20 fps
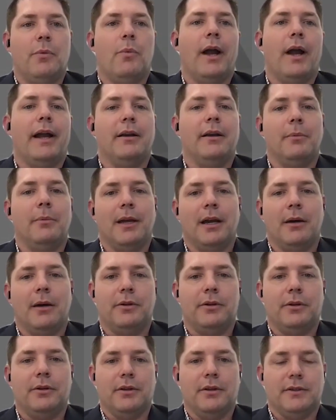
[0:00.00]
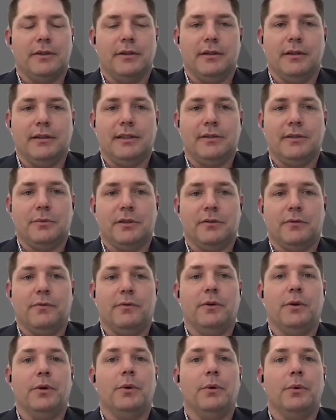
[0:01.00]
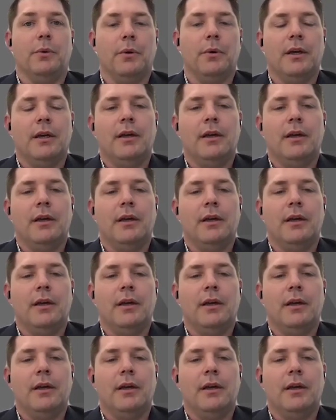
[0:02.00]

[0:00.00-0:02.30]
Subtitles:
way to be able to do this, and the least risk view